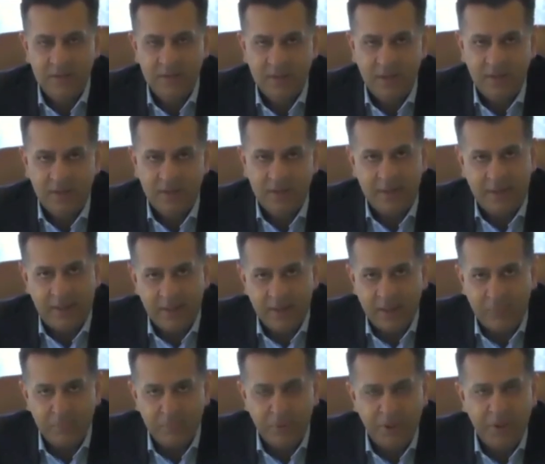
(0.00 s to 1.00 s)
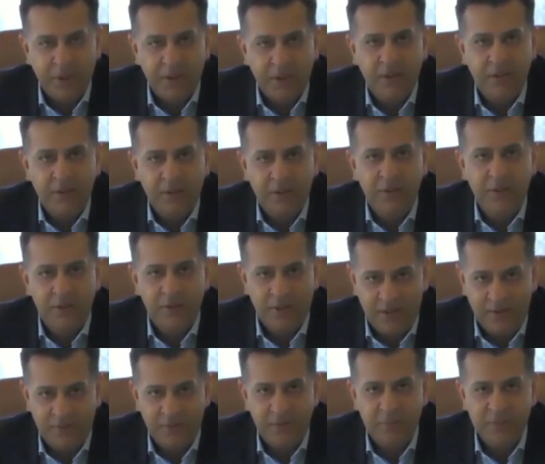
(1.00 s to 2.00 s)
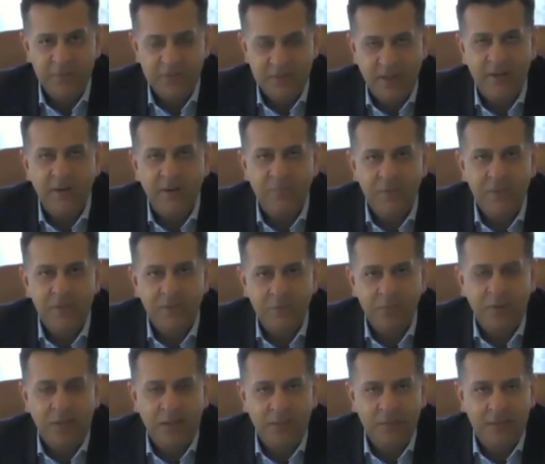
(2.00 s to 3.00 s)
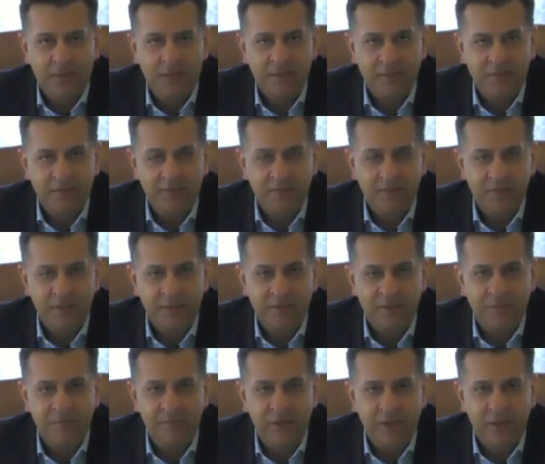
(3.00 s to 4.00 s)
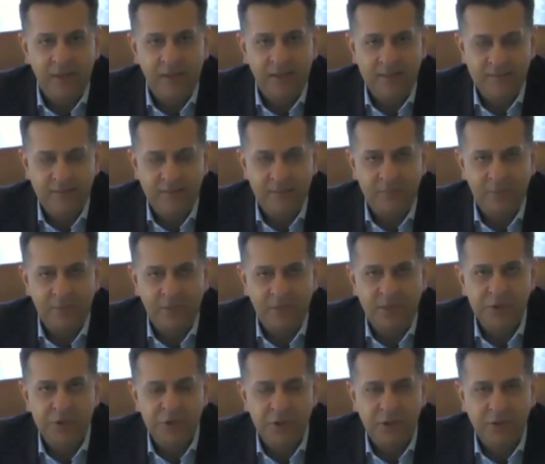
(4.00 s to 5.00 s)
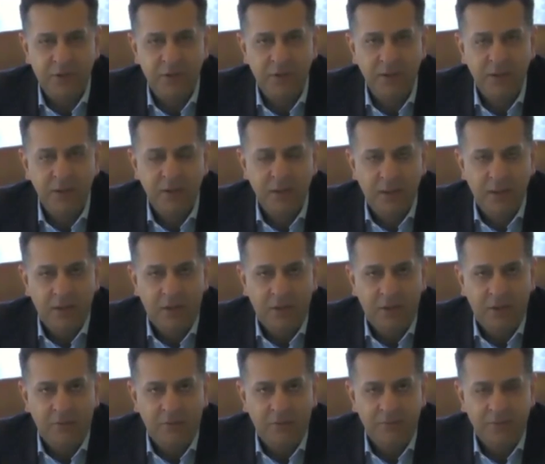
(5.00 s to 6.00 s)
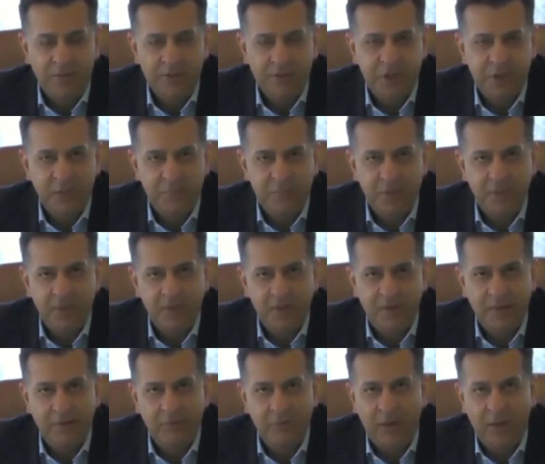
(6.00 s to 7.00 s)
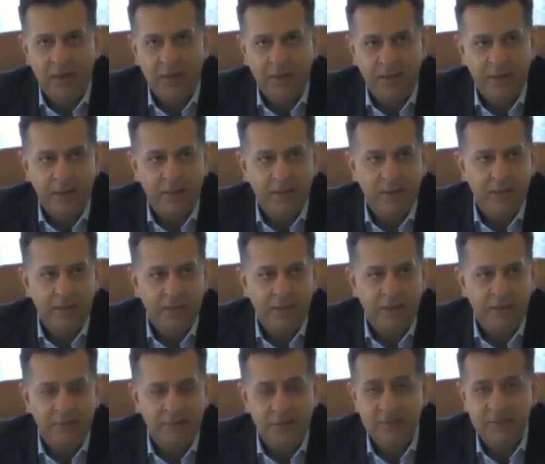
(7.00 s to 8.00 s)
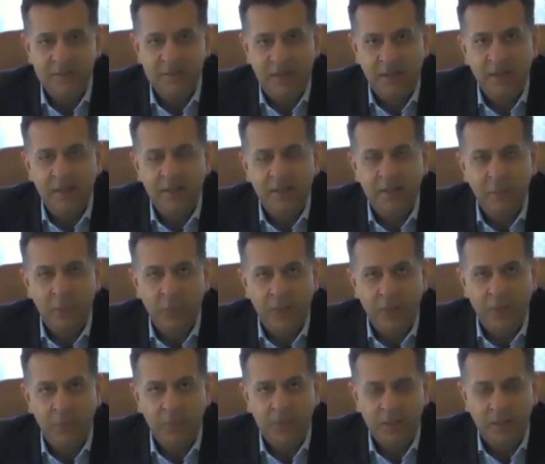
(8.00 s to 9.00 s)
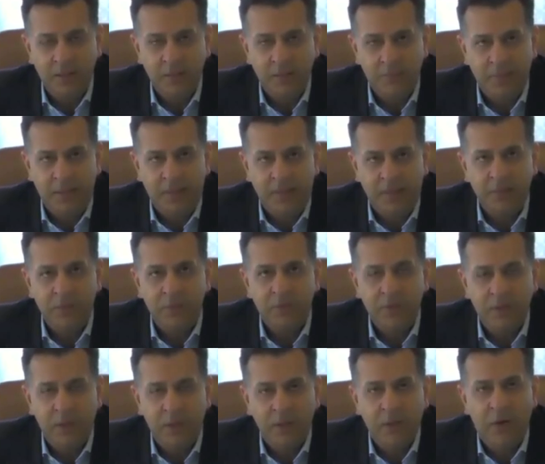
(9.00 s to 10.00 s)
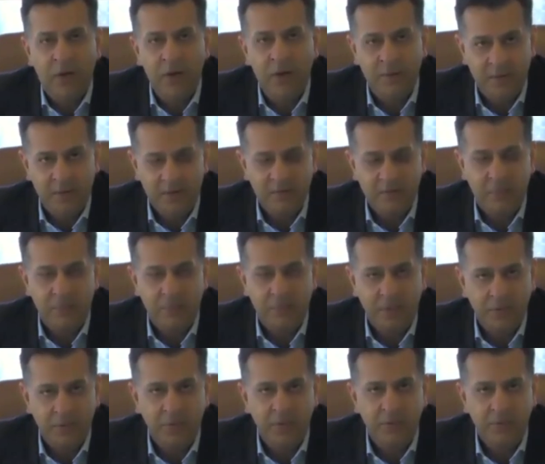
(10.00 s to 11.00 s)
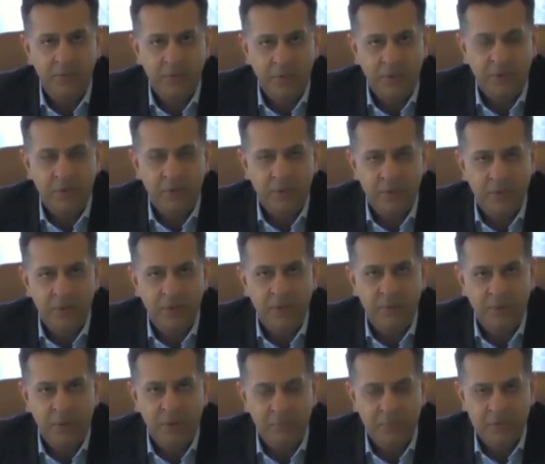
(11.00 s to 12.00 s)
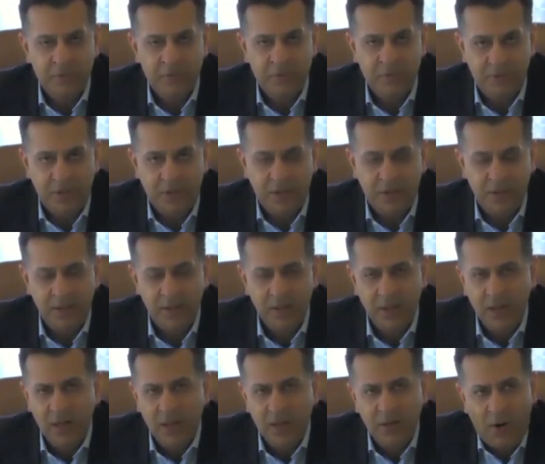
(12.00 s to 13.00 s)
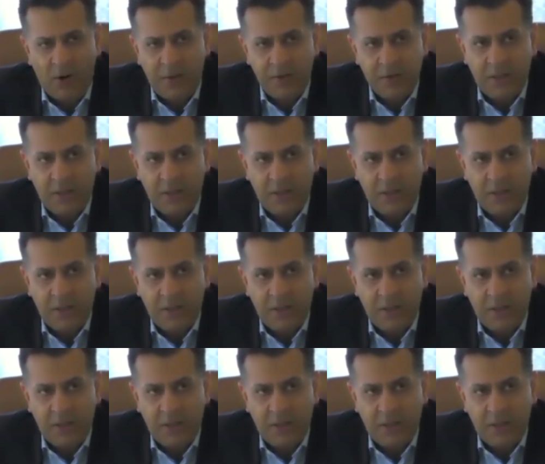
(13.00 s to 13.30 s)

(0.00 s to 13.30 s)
you know tech company, you have to be scared of it as well because it definitely has the potential of reshaping, rewiring, and resetting the way we think about a lot of things that we do, you know, in, in business today. Not